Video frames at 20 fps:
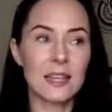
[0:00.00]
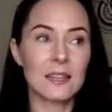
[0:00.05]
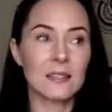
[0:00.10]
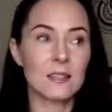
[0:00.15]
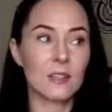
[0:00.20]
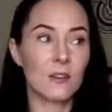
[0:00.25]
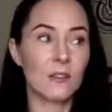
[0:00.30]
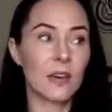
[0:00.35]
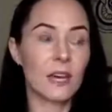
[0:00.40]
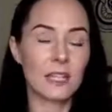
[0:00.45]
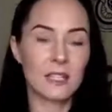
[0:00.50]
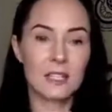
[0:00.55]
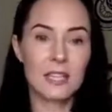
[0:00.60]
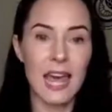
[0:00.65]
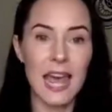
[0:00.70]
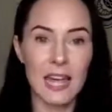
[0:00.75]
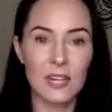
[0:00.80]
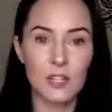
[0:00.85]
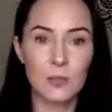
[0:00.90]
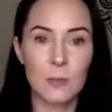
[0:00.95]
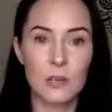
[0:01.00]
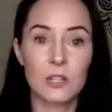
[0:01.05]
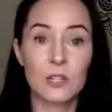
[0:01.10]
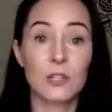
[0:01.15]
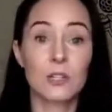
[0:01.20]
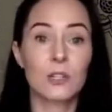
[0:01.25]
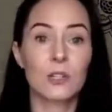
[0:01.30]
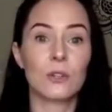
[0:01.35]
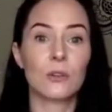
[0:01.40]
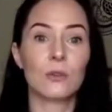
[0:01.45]
sense of attachment
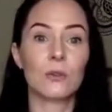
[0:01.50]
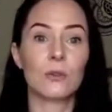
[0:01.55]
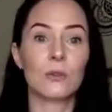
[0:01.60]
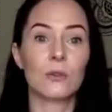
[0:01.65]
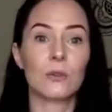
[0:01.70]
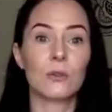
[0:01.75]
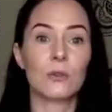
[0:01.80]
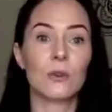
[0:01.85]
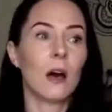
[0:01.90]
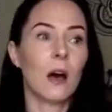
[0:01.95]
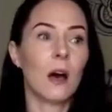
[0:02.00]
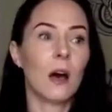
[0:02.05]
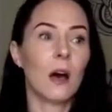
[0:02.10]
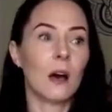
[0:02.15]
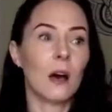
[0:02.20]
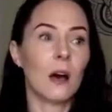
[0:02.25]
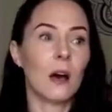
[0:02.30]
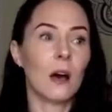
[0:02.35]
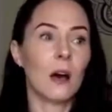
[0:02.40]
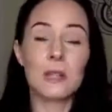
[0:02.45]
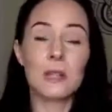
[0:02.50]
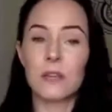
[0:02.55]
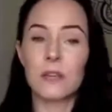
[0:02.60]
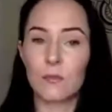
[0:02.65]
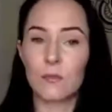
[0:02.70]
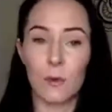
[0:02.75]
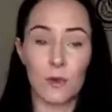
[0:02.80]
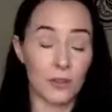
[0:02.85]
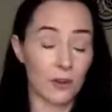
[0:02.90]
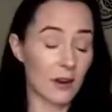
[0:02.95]
to a
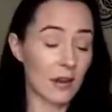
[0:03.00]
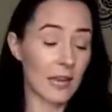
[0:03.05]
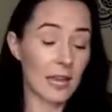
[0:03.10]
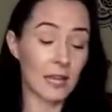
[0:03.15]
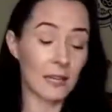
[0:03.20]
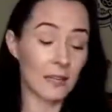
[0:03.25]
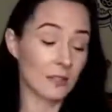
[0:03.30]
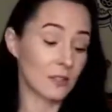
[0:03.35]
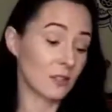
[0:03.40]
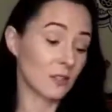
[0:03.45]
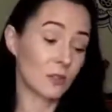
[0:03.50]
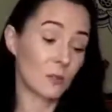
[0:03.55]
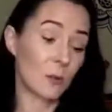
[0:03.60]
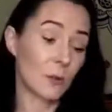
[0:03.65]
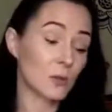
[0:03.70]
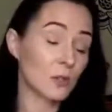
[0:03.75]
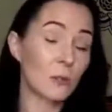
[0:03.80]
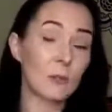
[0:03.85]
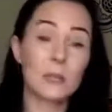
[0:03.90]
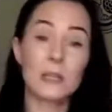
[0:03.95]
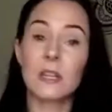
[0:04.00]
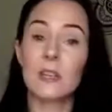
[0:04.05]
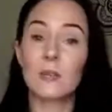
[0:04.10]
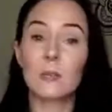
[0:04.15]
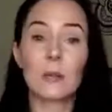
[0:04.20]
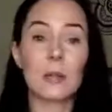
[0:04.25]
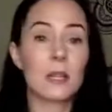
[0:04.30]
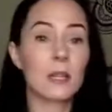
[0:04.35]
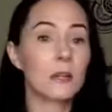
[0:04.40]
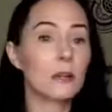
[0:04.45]
belief, whether, again, it's a spiritual
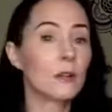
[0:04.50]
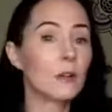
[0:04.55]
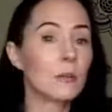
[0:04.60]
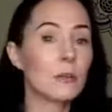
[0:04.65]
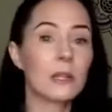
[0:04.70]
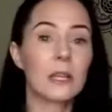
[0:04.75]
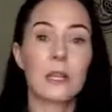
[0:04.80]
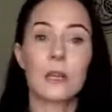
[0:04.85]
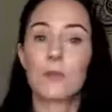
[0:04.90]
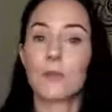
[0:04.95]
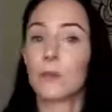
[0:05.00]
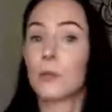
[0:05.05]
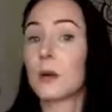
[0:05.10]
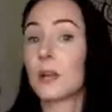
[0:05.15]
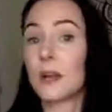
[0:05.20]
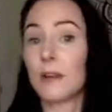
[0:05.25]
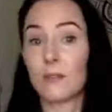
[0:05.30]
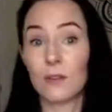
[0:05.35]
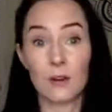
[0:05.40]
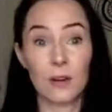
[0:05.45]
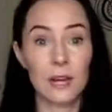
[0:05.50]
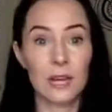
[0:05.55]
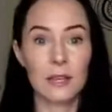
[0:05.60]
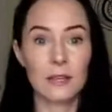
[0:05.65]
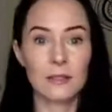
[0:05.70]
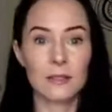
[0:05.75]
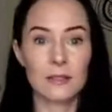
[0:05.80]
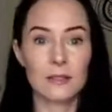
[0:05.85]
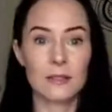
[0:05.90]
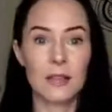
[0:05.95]
belief, political belief, whatever it
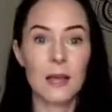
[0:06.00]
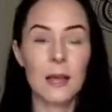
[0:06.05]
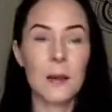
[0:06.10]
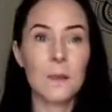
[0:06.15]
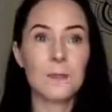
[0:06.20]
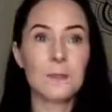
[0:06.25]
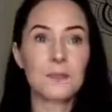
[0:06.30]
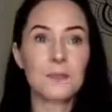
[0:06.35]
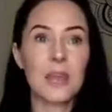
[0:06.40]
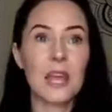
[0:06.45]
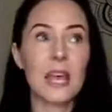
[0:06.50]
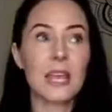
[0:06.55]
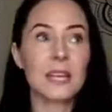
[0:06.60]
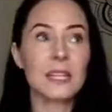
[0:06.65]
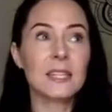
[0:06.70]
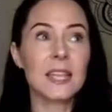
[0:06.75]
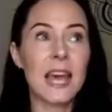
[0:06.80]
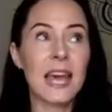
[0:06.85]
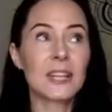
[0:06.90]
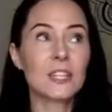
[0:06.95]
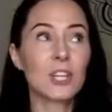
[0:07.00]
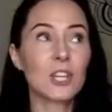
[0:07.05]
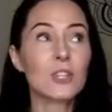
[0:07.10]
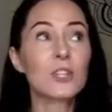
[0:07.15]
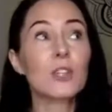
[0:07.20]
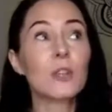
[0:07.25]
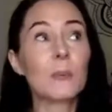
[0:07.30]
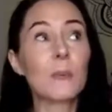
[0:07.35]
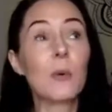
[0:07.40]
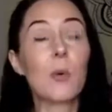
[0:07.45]
is. and attaching
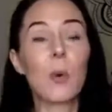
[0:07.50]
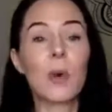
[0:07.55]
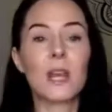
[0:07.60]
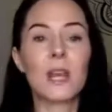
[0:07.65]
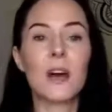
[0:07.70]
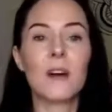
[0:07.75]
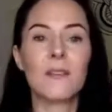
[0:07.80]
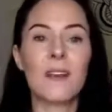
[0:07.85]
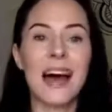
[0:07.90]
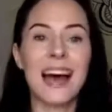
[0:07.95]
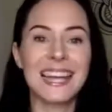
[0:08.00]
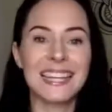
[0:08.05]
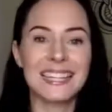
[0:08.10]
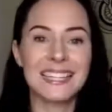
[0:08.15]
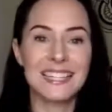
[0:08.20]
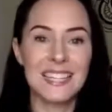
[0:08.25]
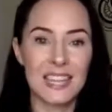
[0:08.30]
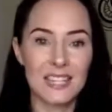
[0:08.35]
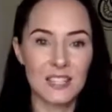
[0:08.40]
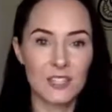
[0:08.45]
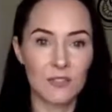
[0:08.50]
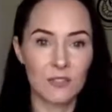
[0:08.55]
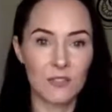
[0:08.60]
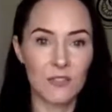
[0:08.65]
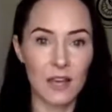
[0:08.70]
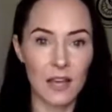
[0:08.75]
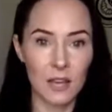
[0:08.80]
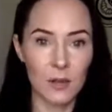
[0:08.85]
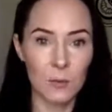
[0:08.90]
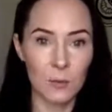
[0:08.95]
to the point of
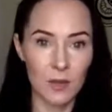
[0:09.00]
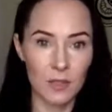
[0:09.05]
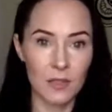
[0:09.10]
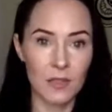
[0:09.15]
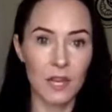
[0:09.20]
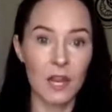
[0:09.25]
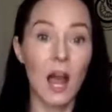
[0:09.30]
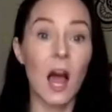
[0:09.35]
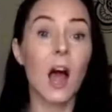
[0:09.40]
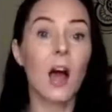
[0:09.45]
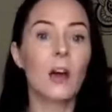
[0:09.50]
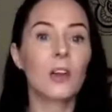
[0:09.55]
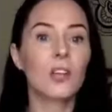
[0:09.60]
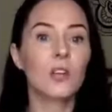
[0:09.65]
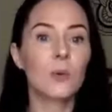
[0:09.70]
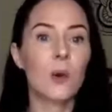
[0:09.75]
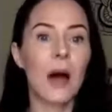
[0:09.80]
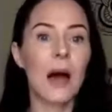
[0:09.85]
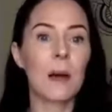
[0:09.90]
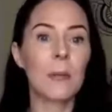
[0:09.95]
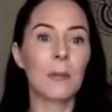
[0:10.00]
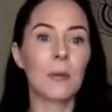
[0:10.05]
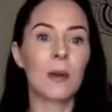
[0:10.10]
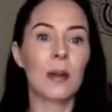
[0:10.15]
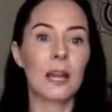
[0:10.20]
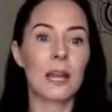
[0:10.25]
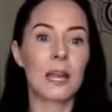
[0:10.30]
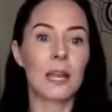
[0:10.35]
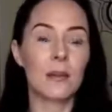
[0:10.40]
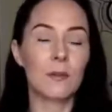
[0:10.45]
identifying with it. Are you
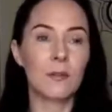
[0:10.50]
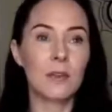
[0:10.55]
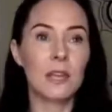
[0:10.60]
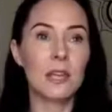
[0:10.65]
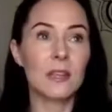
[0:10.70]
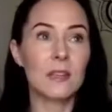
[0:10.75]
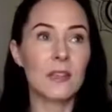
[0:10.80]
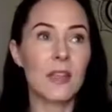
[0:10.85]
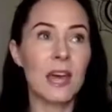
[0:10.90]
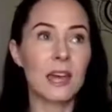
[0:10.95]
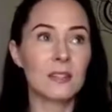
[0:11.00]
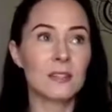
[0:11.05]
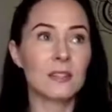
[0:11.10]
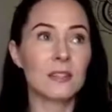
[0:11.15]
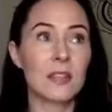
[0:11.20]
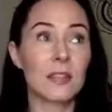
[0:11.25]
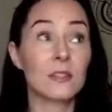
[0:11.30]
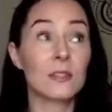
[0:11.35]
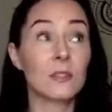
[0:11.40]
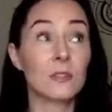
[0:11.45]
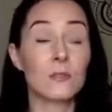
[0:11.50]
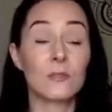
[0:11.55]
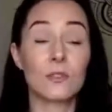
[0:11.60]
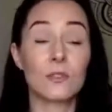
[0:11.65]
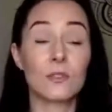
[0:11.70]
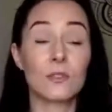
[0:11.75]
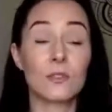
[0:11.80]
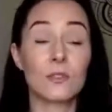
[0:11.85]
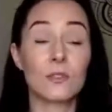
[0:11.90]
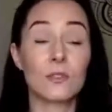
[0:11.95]
operating in that sense of
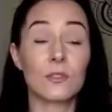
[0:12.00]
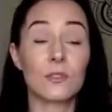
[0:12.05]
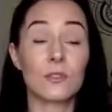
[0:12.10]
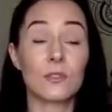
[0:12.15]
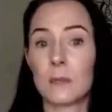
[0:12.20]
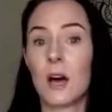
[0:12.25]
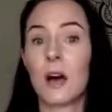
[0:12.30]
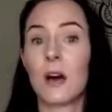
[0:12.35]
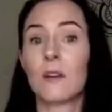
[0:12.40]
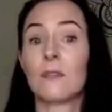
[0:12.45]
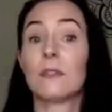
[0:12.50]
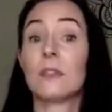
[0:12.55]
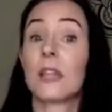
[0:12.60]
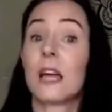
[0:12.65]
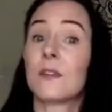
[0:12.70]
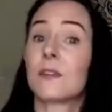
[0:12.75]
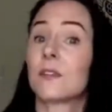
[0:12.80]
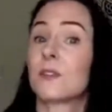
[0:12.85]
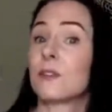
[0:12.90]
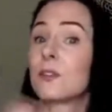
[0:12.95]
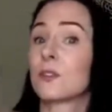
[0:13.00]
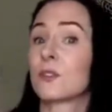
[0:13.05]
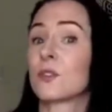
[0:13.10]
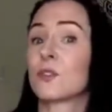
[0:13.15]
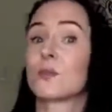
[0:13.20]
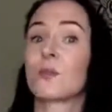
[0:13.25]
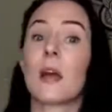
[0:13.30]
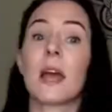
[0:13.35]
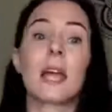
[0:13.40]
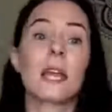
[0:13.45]
dualism of left
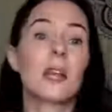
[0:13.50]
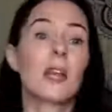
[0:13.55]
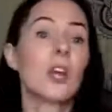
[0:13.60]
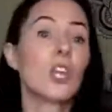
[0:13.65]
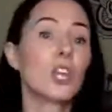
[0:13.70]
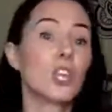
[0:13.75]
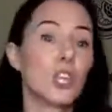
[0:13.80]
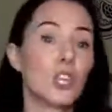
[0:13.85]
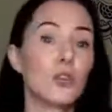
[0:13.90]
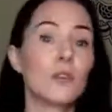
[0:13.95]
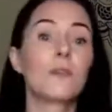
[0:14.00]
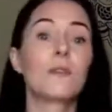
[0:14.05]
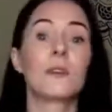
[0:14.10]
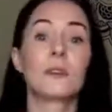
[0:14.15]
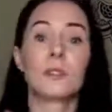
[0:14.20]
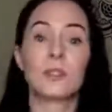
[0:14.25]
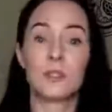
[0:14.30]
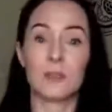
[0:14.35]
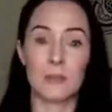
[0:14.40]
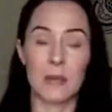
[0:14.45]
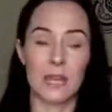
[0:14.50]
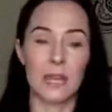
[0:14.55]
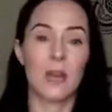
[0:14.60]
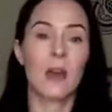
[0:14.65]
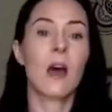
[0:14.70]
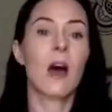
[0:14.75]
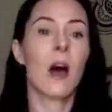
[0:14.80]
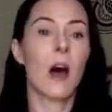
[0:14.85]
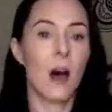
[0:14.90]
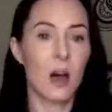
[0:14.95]
versus right, you versus me,
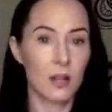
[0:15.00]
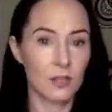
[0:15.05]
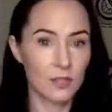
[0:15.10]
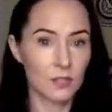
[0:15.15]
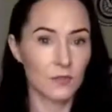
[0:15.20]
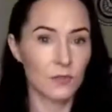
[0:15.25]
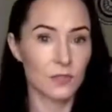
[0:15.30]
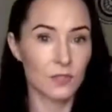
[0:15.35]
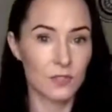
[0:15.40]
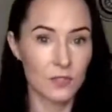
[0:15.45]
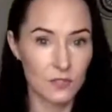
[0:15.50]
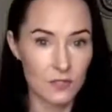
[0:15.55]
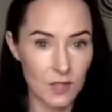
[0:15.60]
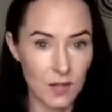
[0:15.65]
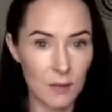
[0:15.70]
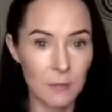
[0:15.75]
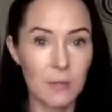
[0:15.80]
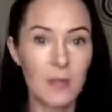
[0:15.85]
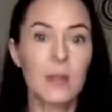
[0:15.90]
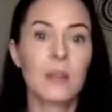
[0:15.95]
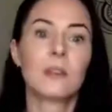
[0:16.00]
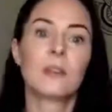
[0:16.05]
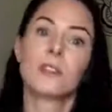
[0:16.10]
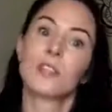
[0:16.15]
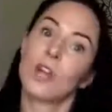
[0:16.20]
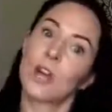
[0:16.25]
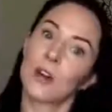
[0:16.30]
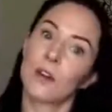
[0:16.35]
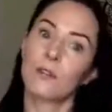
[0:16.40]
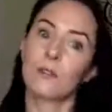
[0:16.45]
us versus them,
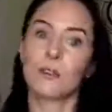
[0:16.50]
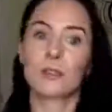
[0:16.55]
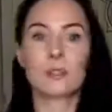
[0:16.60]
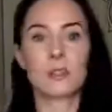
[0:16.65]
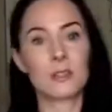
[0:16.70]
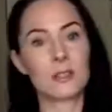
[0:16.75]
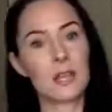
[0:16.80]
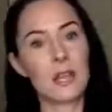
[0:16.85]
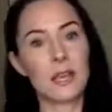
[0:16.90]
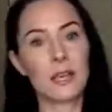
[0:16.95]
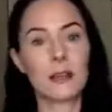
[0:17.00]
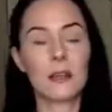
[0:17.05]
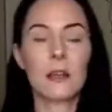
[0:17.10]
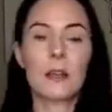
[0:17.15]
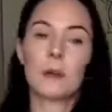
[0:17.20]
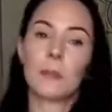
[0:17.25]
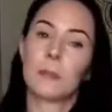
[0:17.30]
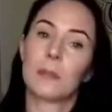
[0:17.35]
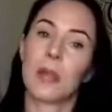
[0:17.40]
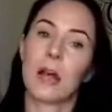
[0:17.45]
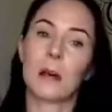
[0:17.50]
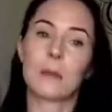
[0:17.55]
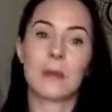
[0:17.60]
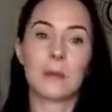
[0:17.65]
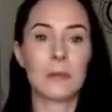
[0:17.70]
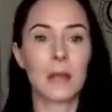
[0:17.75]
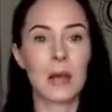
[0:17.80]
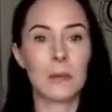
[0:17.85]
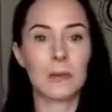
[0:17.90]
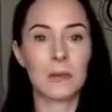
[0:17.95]
dark versus light, blah,
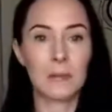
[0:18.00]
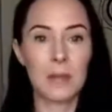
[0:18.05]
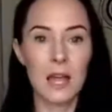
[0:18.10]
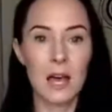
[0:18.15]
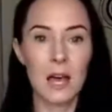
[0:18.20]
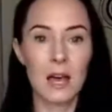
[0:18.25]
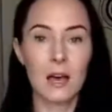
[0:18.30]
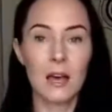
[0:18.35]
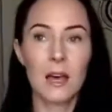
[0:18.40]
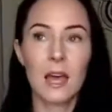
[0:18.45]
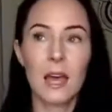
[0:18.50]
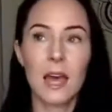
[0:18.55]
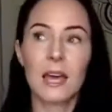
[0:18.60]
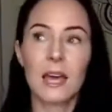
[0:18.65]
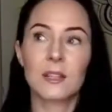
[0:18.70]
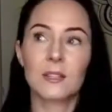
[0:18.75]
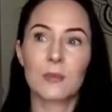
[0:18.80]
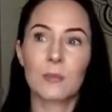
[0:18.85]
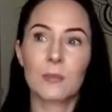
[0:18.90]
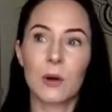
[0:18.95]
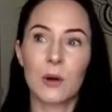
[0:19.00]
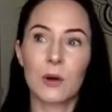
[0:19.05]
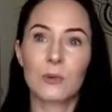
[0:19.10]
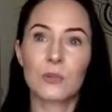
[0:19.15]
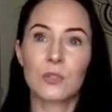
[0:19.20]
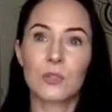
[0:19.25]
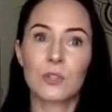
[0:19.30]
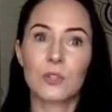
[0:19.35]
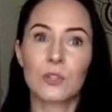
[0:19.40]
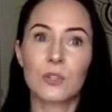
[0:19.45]
blah, blah, blah, blah, as
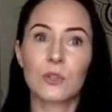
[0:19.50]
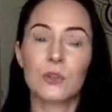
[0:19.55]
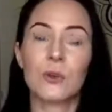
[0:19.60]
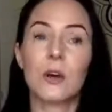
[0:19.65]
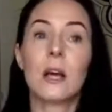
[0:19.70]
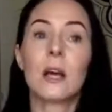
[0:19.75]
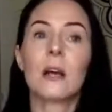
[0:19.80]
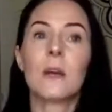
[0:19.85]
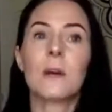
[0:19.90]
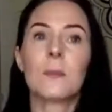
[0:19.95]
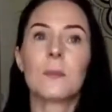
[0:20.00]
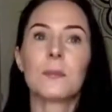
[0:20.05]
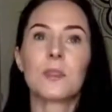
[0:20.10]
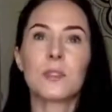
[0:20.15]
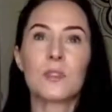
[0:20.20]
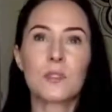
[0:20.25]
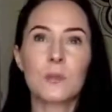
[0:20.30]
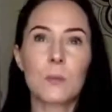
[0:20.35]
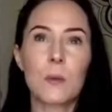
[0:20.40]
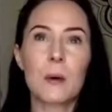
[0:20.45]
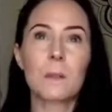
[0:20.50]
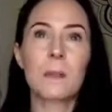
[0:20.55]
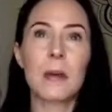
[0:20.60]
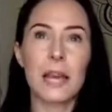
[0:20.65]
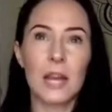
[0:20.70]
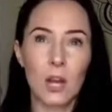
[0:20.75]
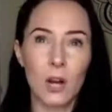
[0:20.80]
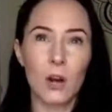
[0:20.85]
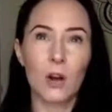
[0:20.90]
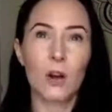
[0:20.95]
opposed to, this is what
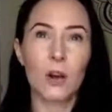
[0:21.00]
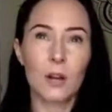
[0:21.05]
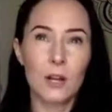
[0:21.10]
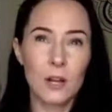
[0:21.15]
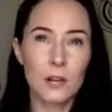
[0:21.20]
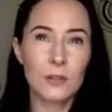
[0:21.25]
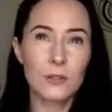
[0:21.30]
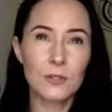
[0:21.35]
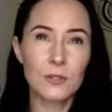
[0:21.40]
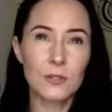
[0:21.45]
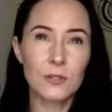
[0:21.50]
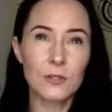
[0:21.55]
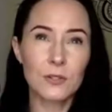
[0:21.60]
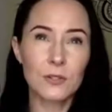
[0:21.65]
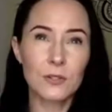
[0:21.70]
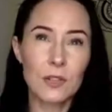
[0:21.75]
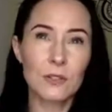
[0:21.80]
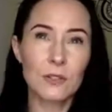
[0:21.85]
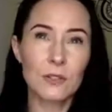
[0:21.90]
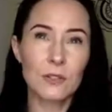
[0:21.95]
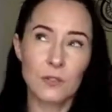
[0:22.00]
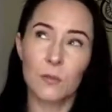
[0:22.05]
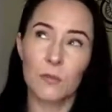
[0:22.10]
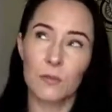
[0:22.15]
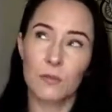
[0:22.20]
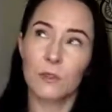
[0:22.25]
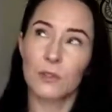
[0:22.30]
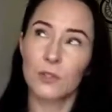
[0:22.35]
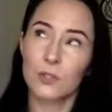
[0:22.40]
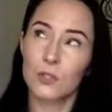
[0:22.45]
my current understanding, this is
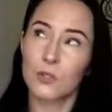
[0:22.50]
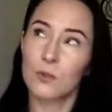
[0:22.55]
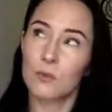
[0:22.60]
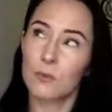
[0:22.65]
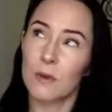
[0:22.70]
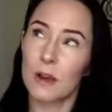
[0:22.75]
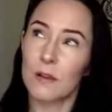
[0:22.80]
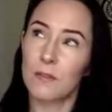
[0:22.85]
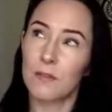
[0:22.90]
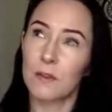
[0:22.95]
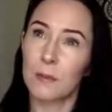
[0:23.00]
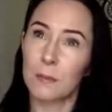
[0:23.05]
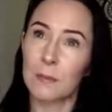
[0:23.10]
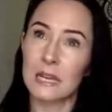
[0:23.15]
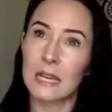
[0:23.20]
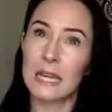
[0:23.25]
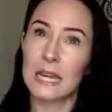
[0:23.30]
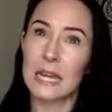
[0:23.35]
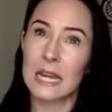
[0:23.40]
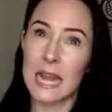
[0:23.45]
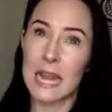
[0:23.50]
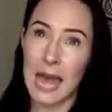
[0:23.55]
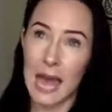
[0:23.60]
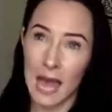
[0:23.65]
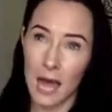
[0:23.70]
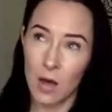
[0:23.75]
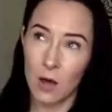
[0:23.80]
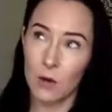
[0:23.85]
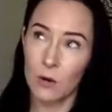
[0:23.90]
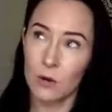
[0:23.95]
what feels true and right for me
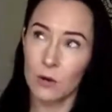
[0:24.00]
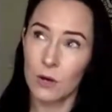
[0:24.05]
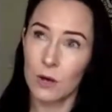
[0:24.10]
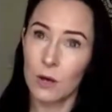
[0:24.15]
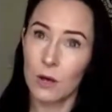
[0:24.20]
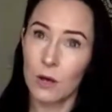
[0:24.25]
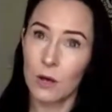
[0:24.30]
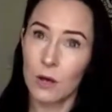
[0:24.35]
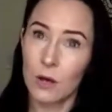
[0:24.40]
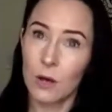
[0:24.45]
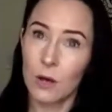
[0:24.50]
now,